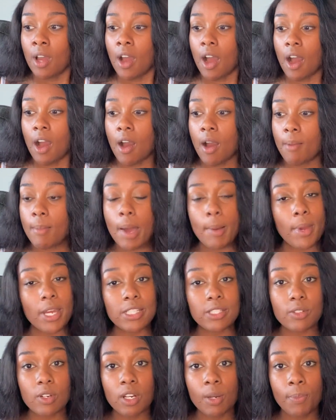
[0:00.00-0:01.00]
I'm
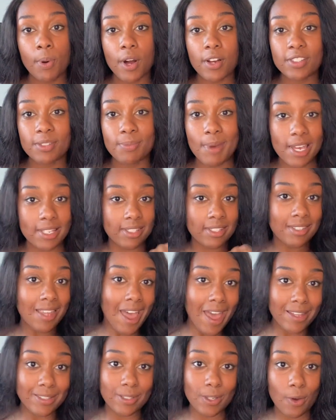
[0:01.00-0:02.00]
actually gonna post my
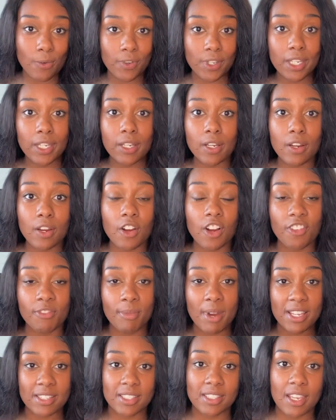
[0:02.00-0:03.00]
stats over here of
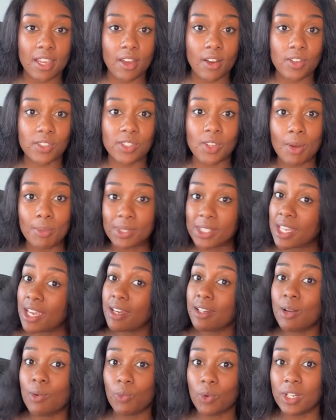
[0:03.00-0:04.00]
my scale. So I'm
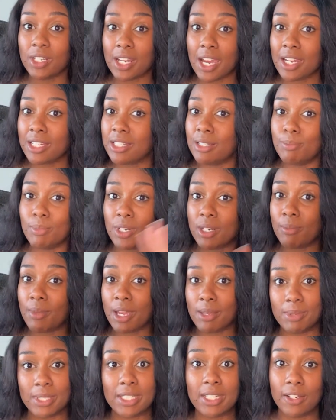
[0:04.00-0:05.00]
saying I'm 190, but it
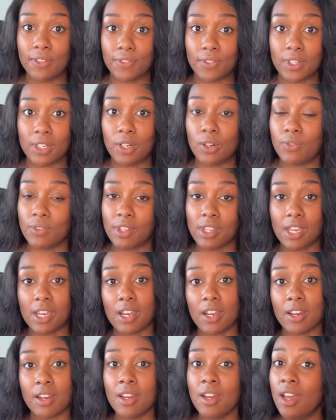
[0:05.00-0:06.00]
might be different over
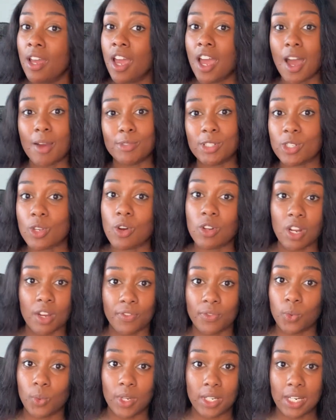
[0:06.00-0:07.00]
there. I'm just going
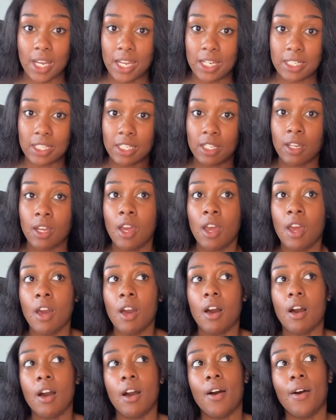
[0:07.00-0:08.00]
off of
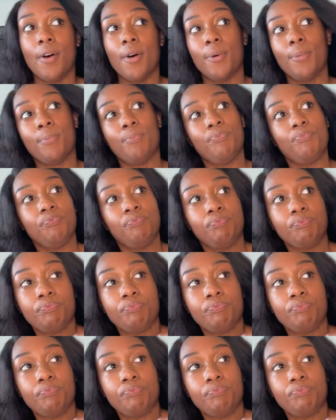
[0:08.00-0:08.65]
190.